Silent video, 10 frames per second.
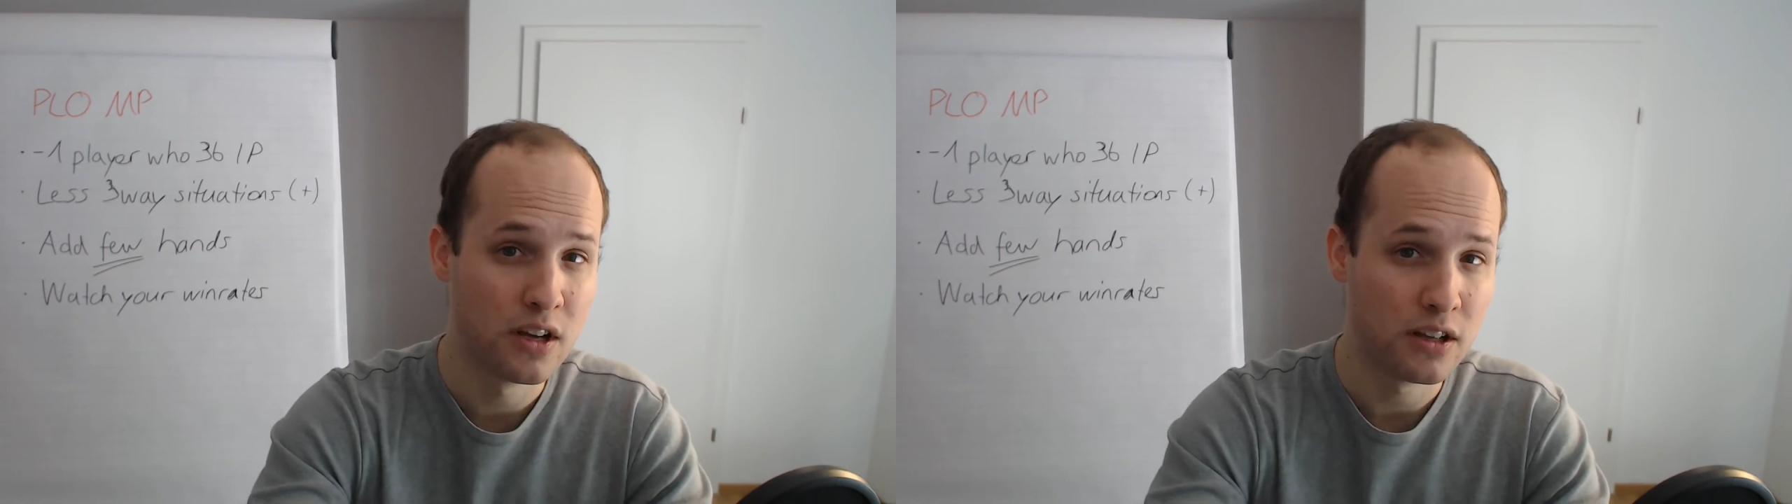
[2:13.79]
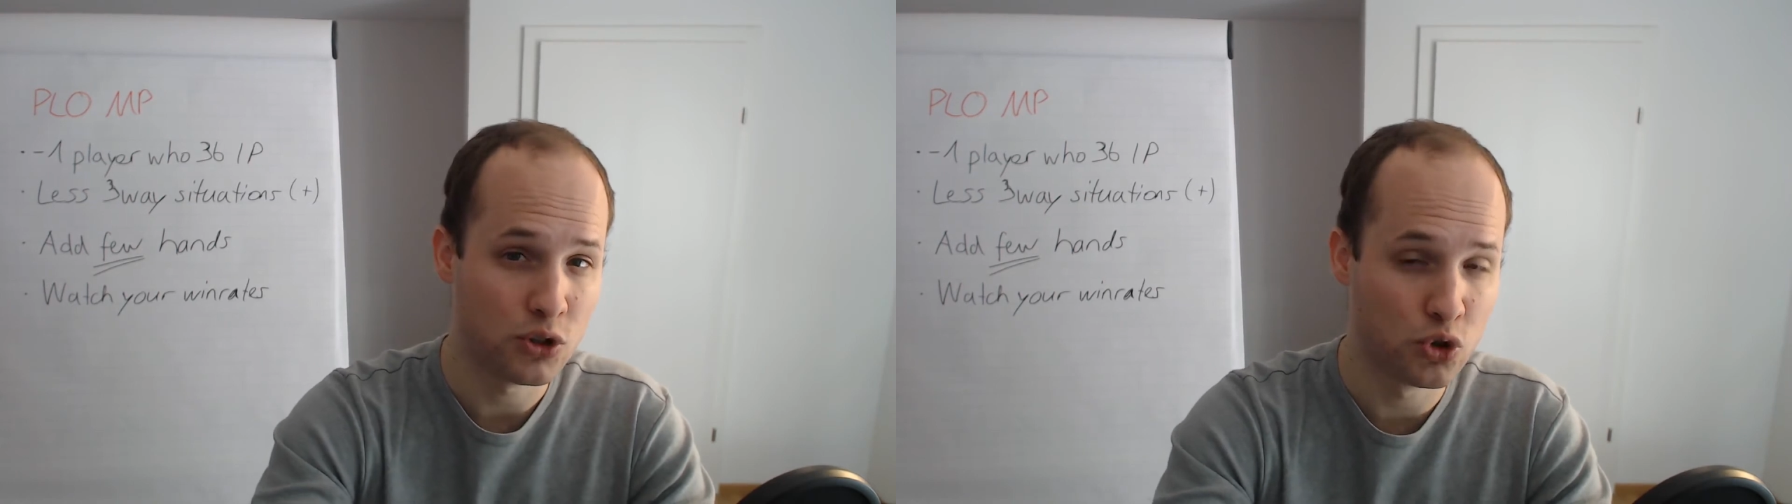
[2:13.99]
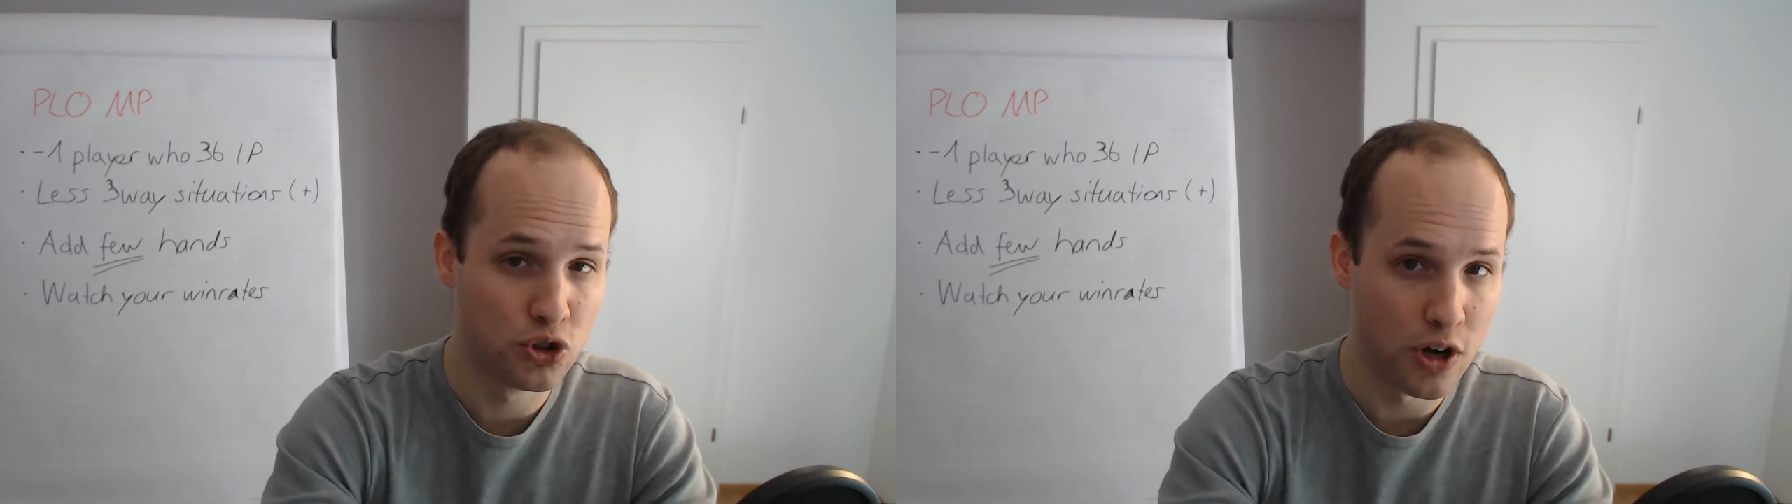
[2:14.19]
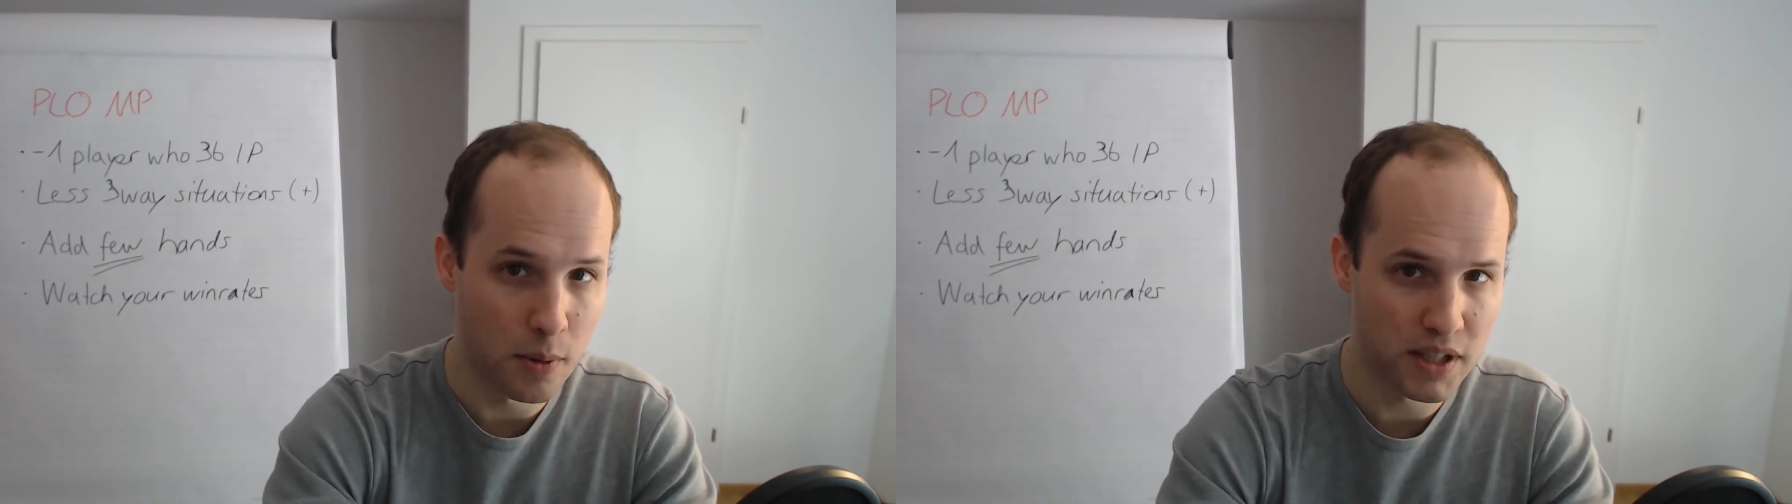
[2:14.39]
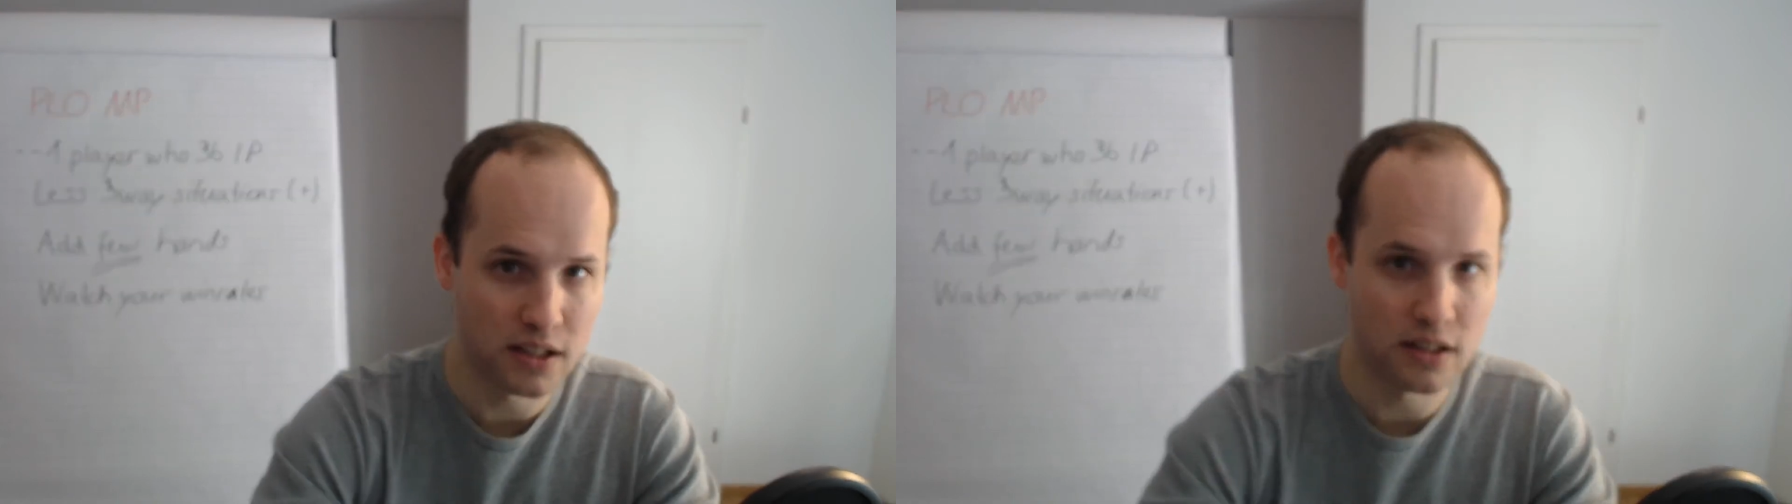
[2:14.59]
you
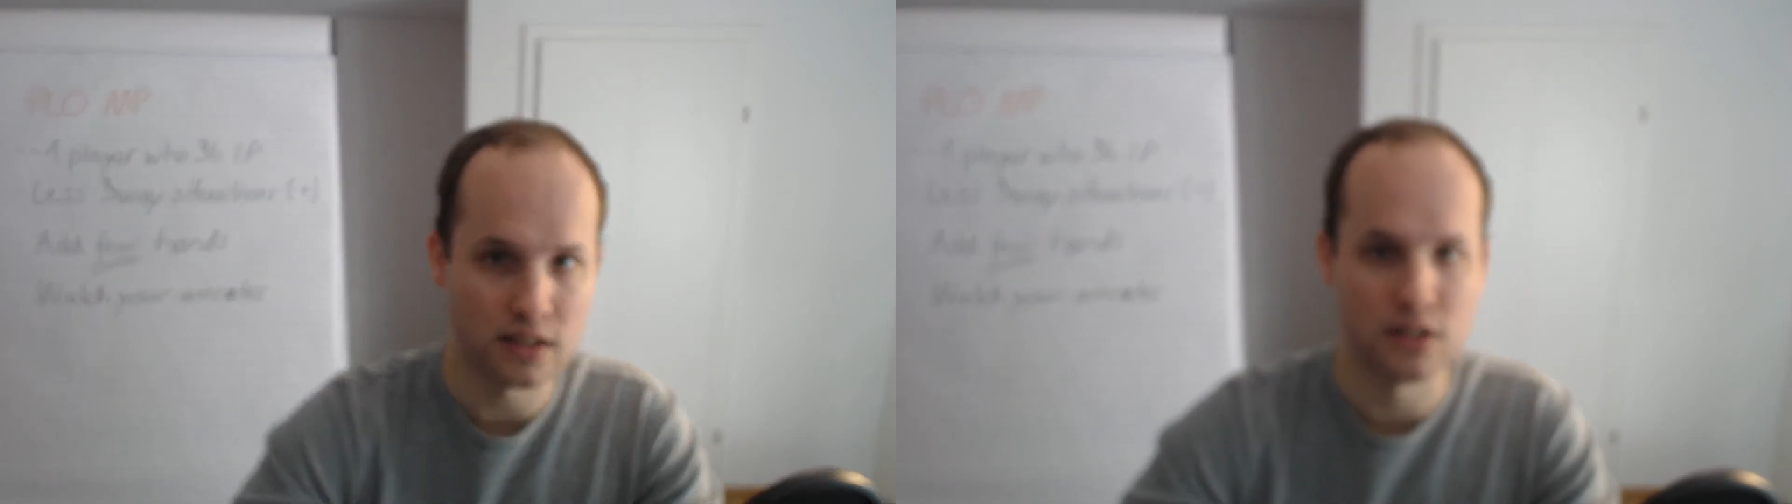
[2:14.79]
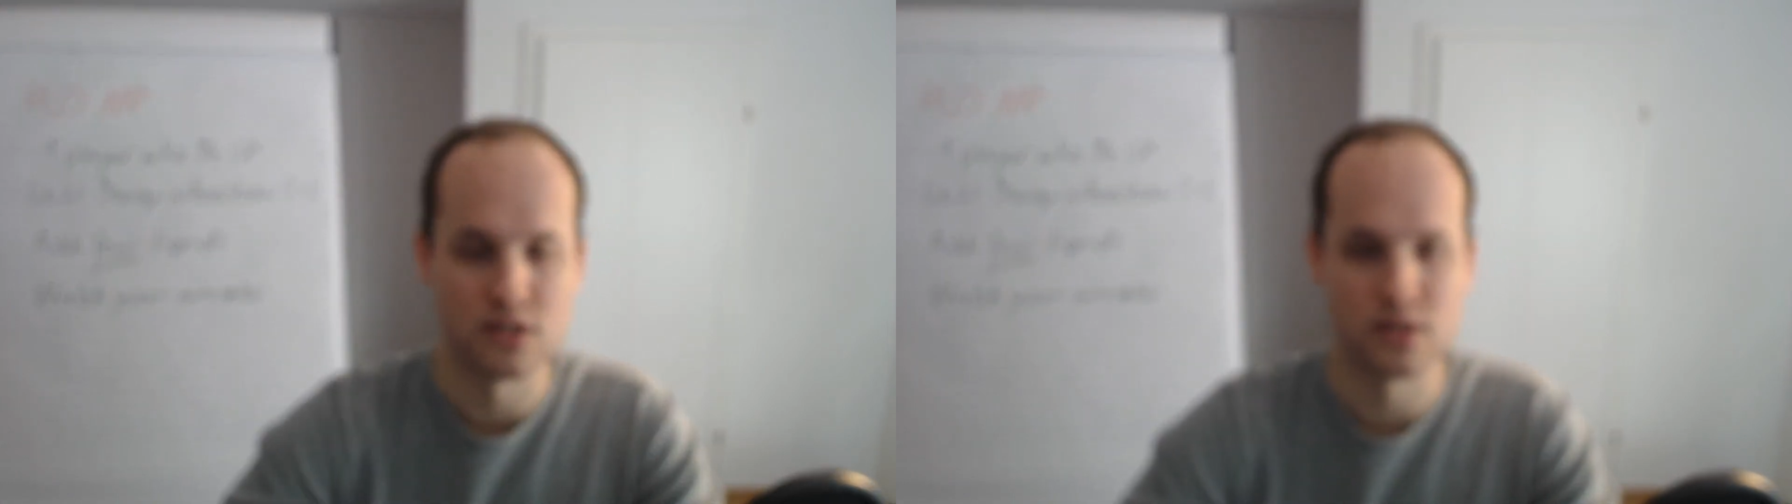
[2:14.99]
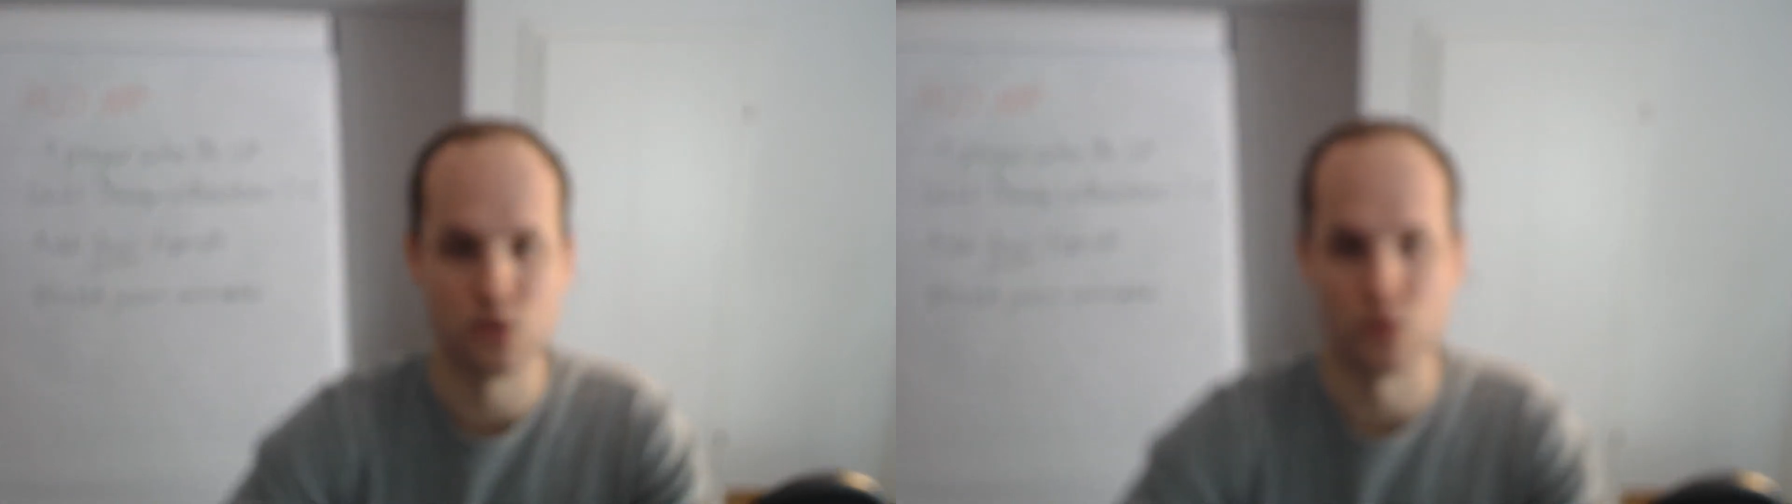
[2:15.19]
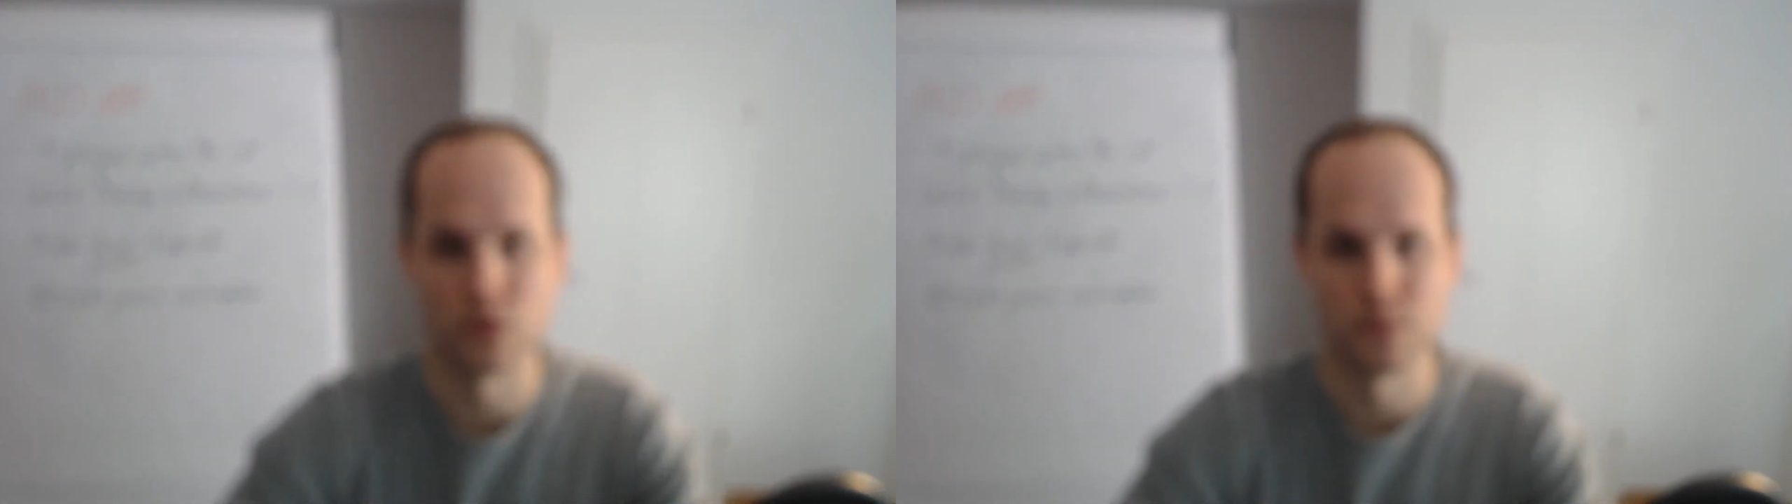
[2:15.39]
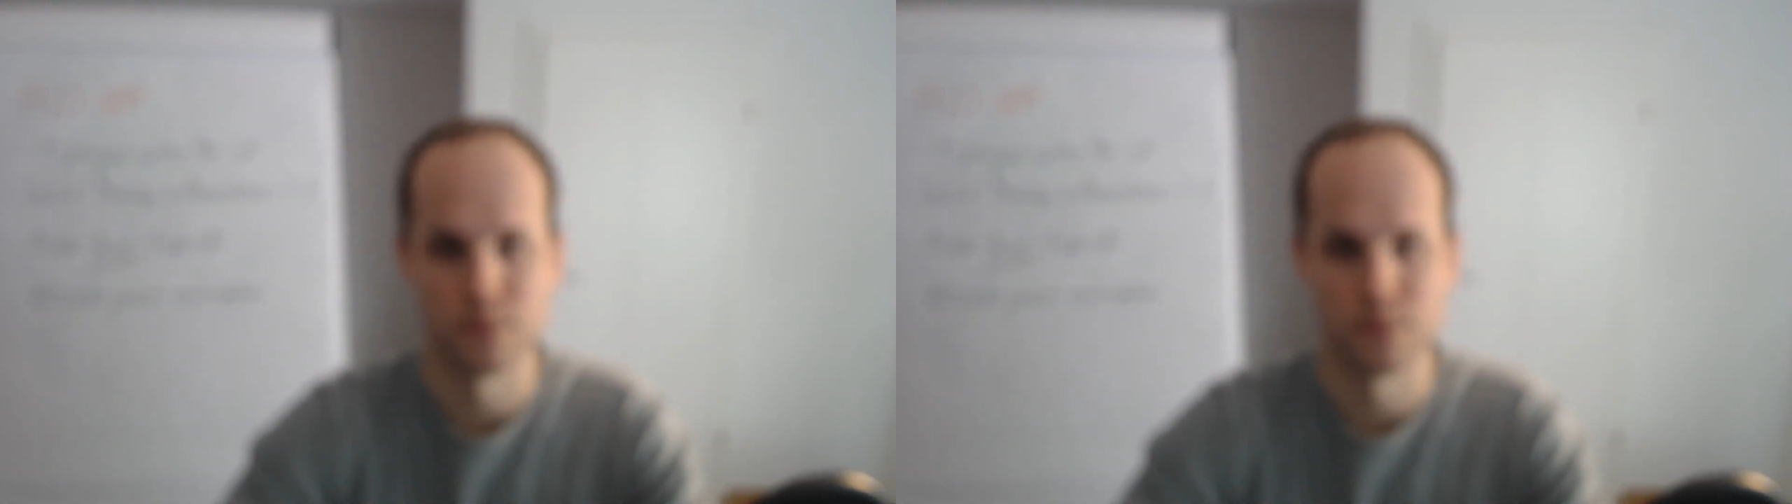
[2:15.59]
dominated in the suit.